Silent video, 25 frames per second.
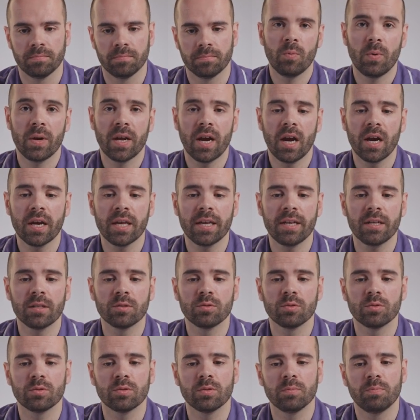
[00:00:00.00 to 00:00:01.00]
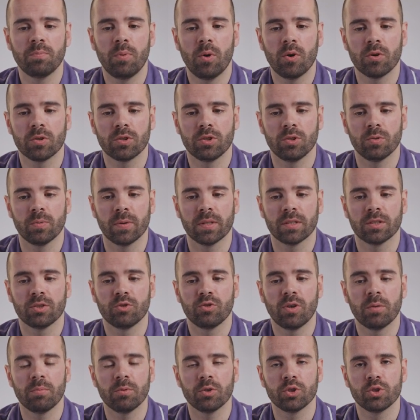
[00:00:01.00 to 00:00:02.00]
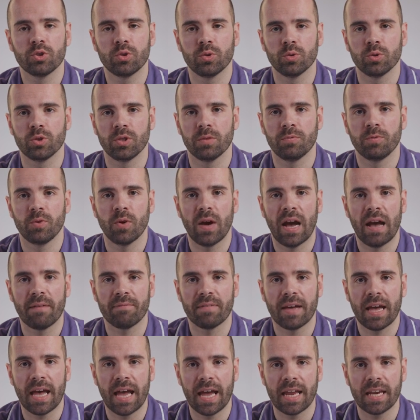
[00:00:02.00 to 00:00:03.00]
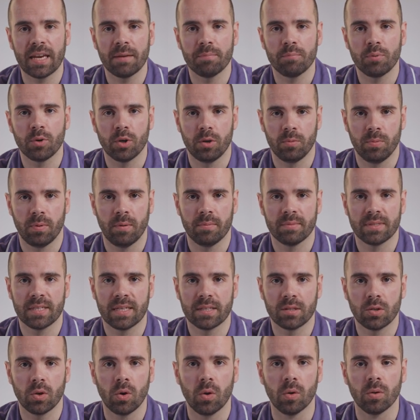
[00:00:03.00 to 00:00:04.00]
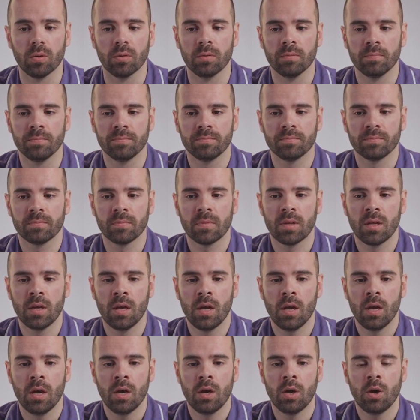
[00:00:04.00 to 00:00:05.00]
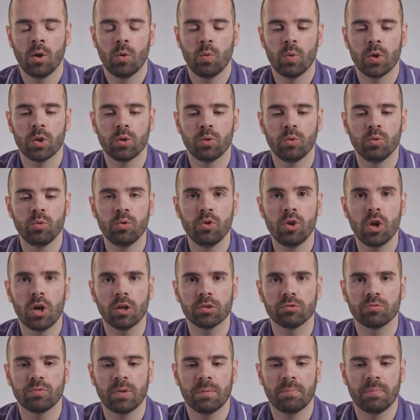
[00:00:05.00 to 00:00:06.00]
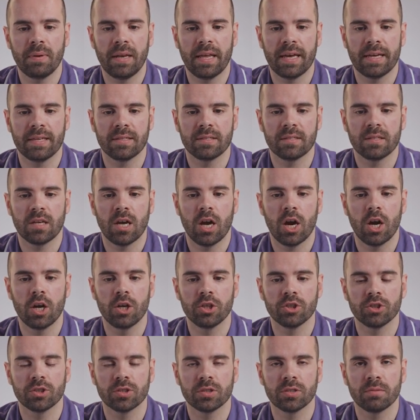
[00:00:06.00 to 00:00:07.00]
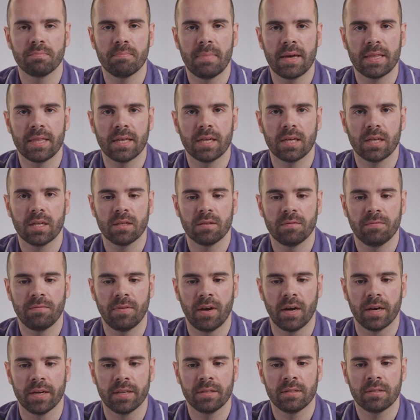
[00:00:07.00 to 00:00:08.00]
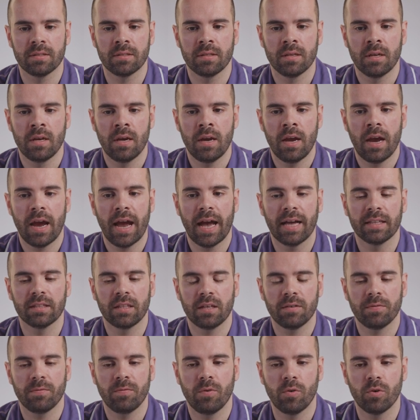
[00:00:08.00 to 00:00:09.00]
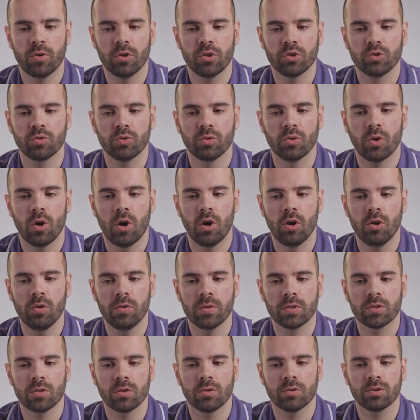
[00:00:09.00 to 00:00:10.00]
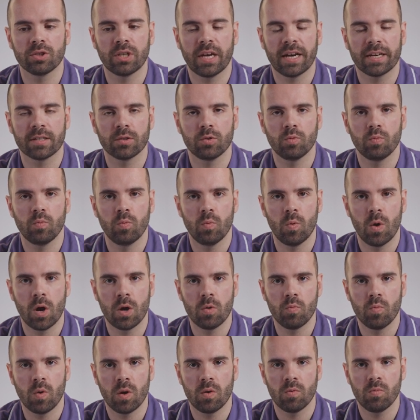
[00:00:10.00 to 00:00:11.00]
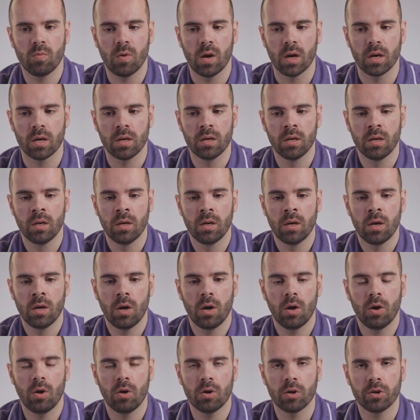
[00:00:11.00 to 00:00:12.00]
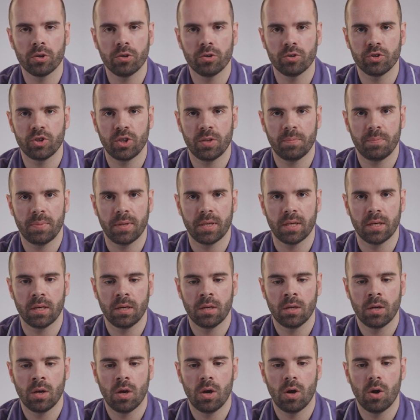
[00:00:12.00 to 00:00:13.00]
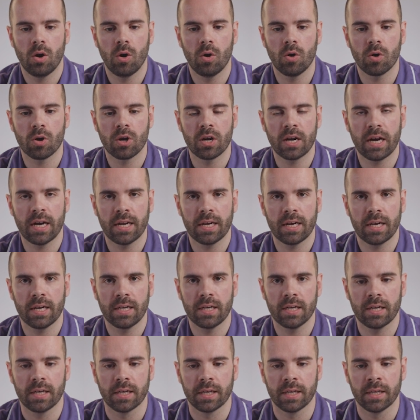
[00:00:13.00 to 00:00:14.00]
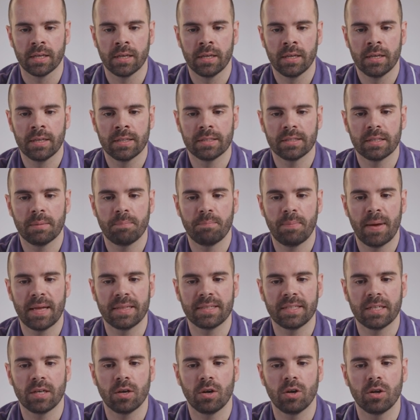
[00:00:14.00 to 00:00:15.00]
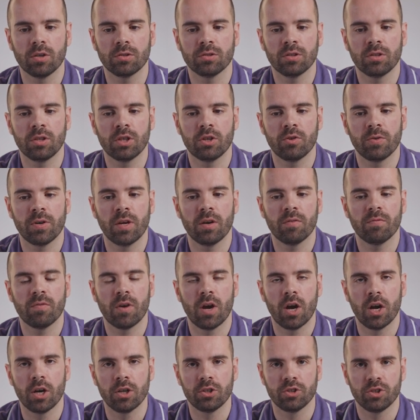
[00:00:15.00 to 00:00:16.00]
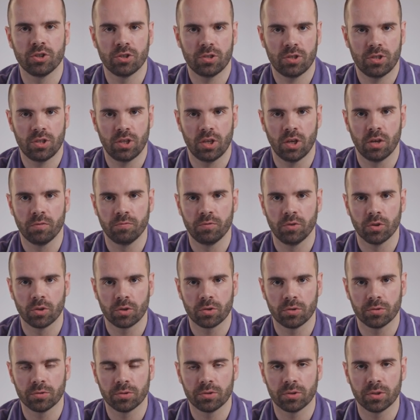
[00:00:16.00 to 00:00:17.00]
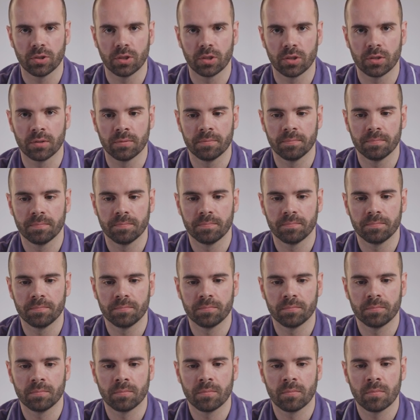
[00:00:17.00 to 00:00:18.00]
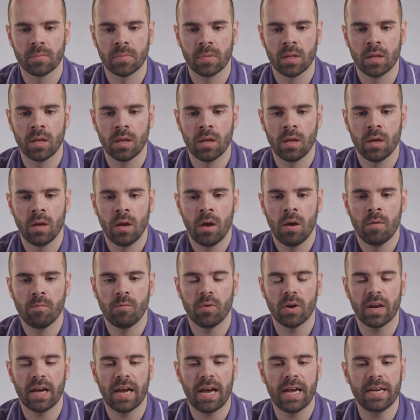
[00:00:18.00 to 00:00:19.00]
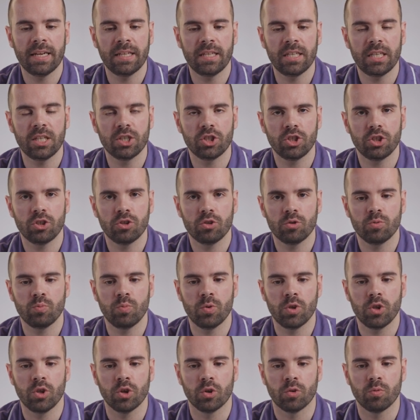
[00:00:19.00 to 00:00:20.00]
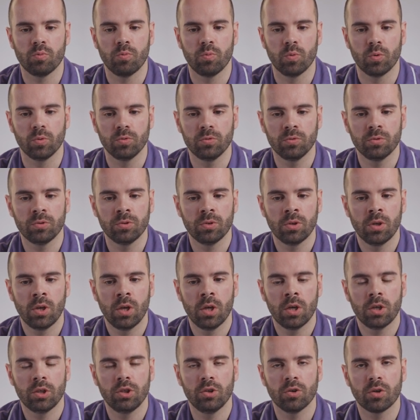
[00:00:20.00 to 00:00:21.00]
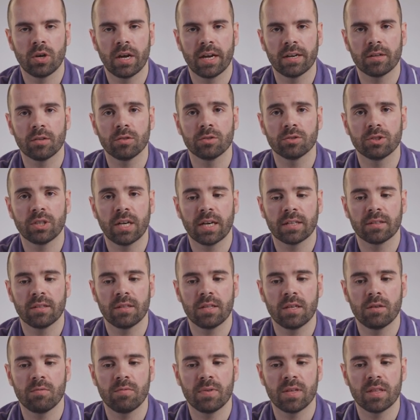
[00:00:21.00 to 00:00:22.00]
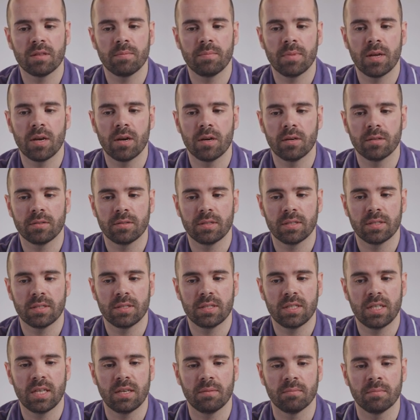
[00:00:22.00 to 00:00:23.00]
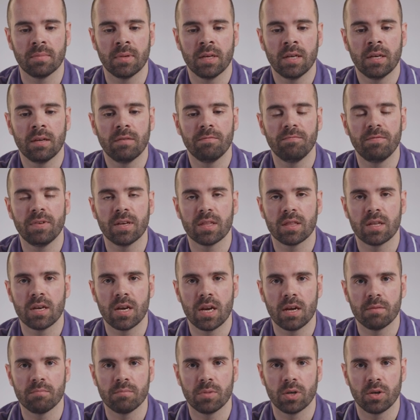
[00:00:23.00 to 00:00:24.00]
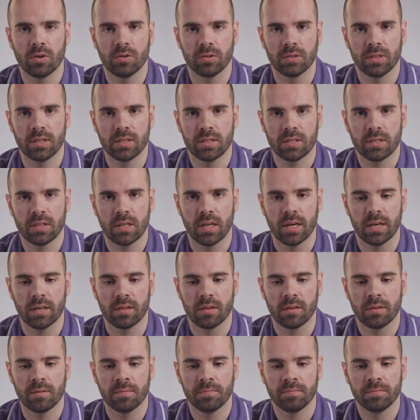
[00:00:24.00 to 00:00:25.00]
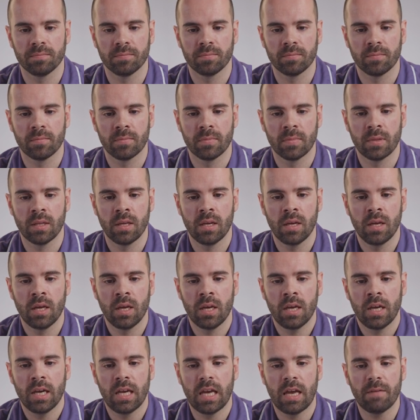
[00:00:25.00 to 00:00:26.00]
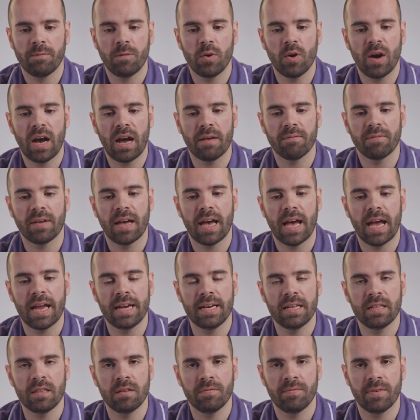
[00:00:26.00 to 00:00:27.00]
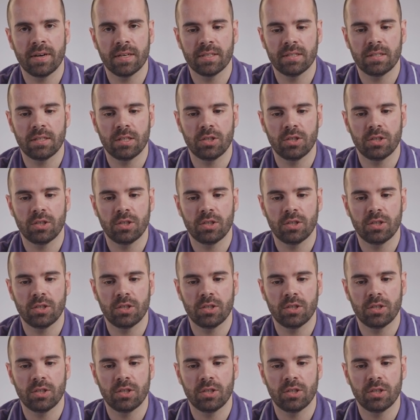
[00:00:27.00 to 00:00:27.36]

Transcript: We are here to support you and troubleshoot if you have any problems at all. We do not replace urgent medical advice, and therefore you should always contact 111 or your GP or 999, depending on the degree of urgency of your concern. For any issues with your wound, you can contact the arrhythmia nurses team via the number on this slide. If you have any device